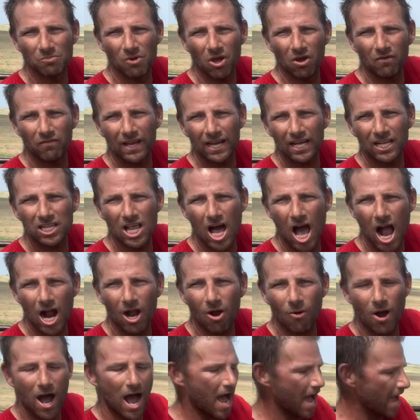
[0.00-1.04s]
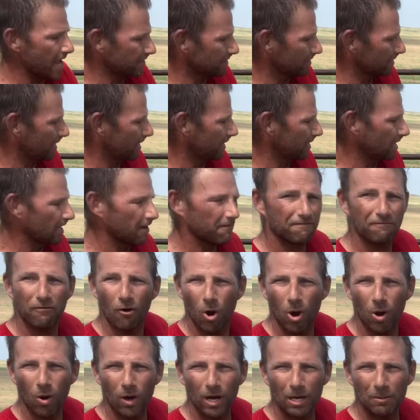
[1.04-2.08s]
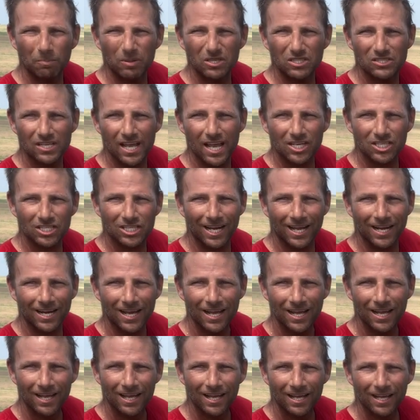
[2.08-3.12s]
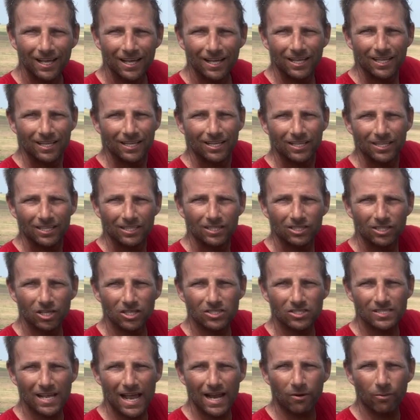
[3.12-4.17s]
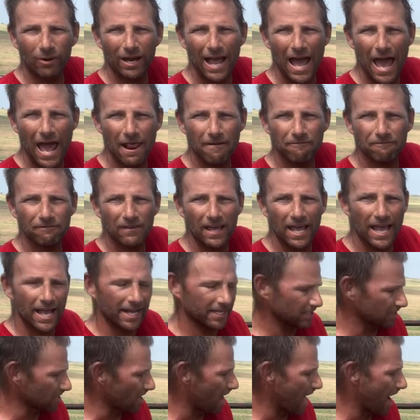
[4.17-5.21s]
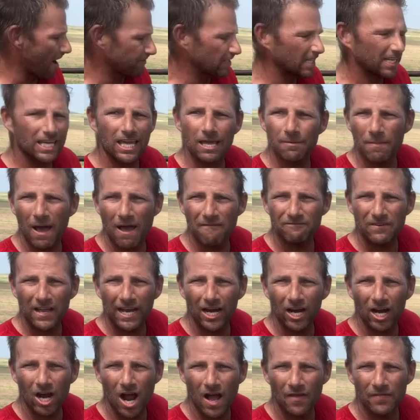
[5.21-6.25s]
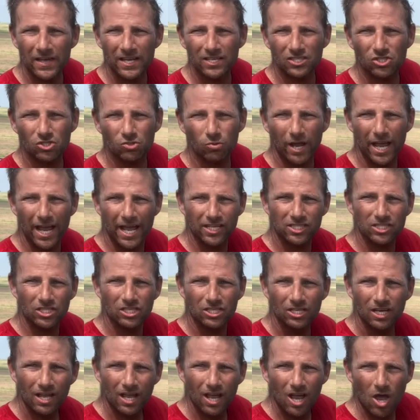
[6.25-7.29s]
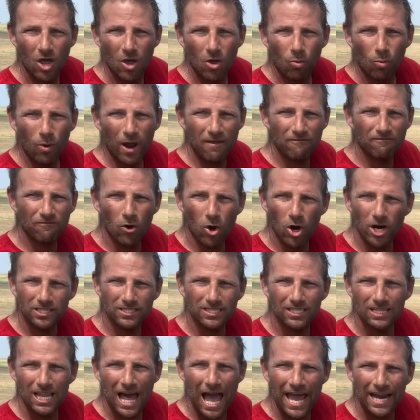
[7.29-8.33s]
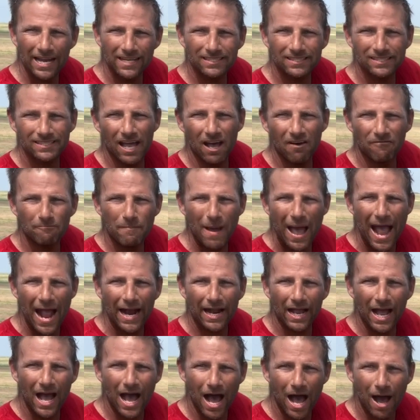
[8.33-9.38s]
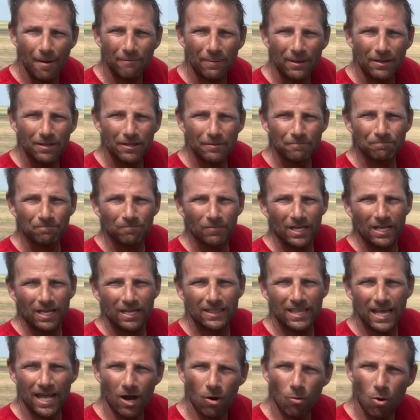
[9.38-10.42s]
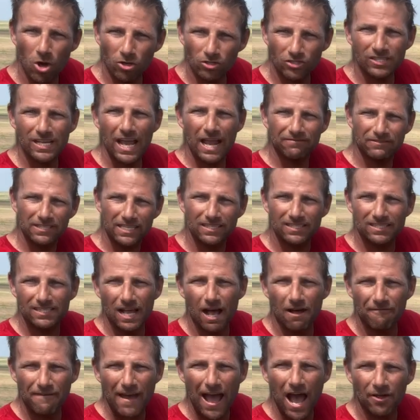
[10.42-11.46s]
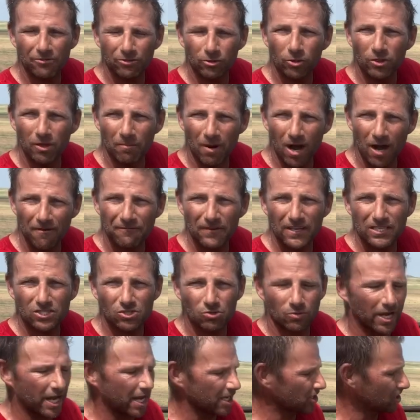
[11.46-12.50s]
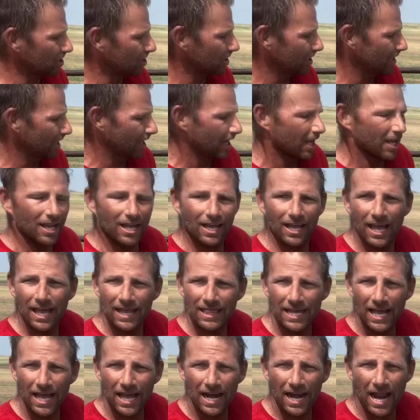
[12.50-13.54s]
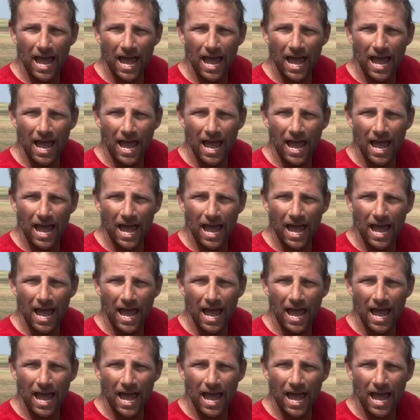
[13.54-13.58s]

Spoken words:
moving clockwise, forward position. Looks like it's got a 6. I'll have to keep my finger on this switch, wait for it to line itself back up, then it won't safety itself out through the emergency switch, and then